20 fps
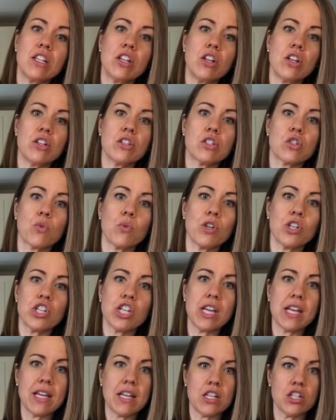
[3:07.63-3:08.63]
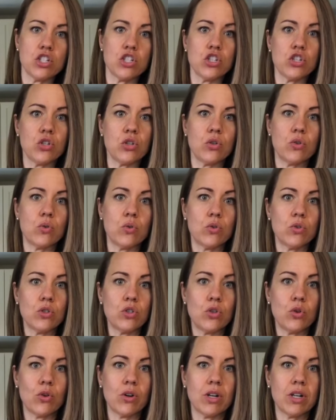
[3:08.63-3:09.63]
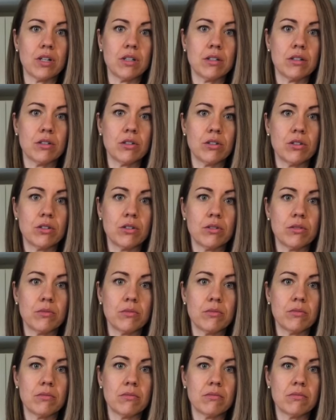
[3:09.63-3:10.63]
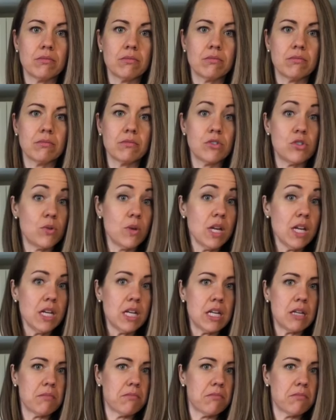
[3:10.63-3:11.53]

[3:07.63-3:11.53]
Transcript: squish it into your zucchini.